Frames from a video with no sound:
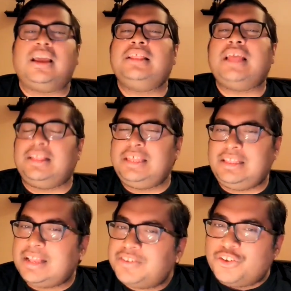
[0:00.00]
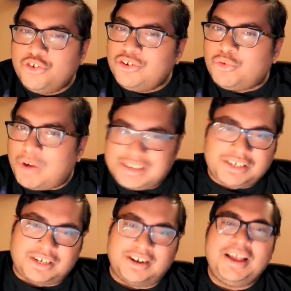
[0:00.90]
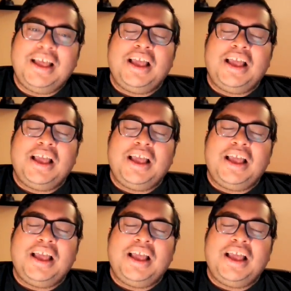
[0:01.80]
And that's a good question.